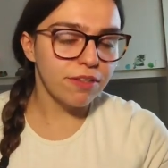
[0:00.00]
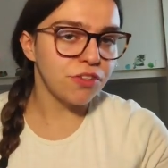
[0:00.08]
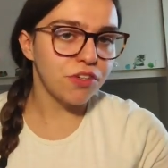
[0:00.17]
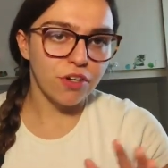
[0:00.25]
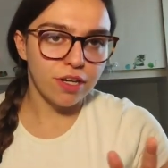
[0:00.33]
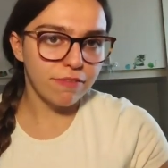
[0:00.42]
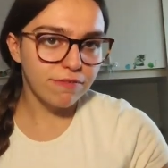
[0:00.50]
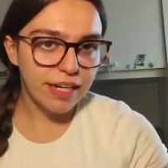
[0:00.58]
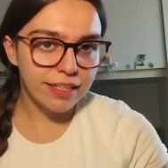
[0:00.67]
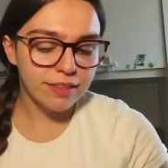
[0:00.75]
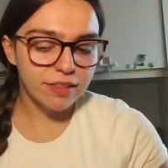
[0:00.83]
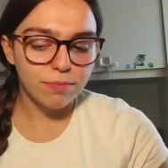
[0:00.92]
and you're gonna
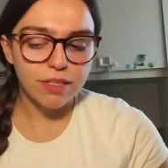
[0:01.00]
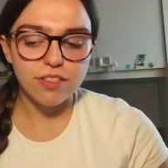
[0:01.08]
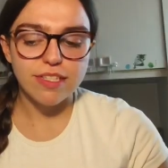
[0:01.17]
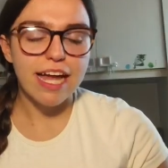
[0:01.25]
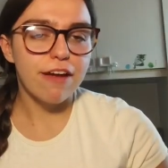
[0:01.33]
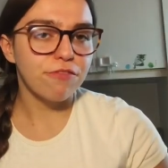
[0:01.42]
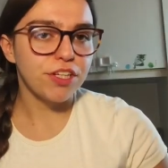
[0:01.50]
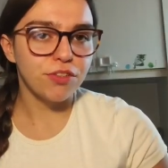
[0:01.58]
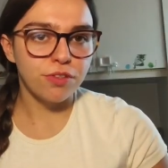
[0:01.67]
find it because every